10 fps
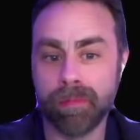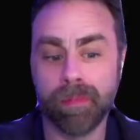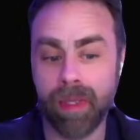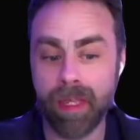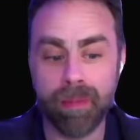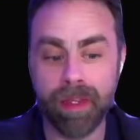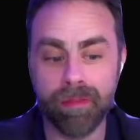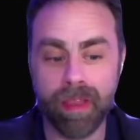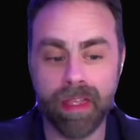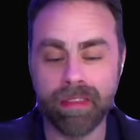Bandmaid
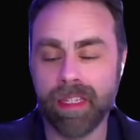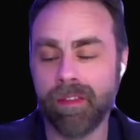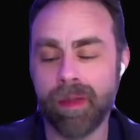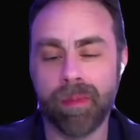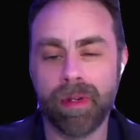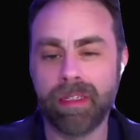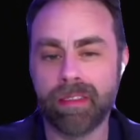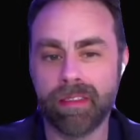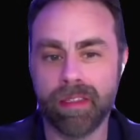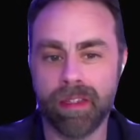fans, have
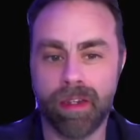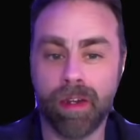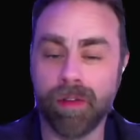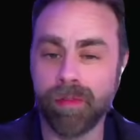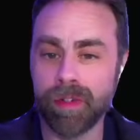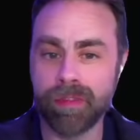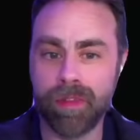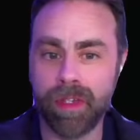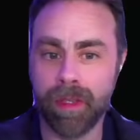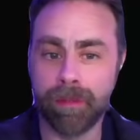embraced our first
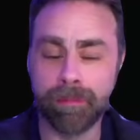video,